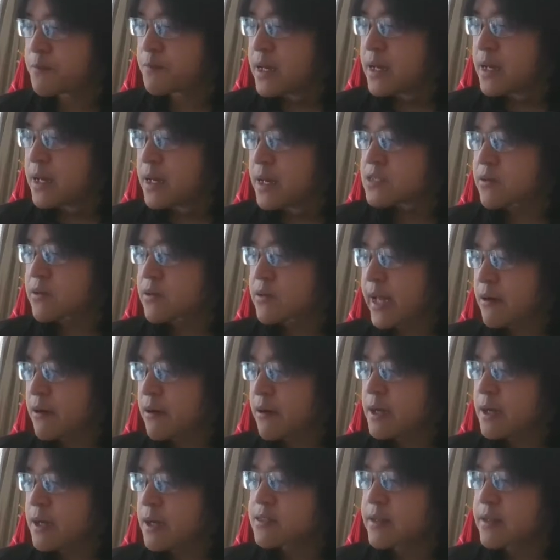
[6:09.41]
So the outcome is
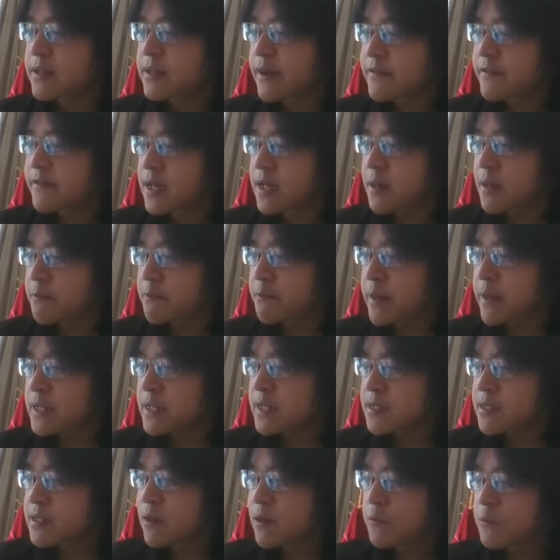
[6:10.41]
not definite, but we'll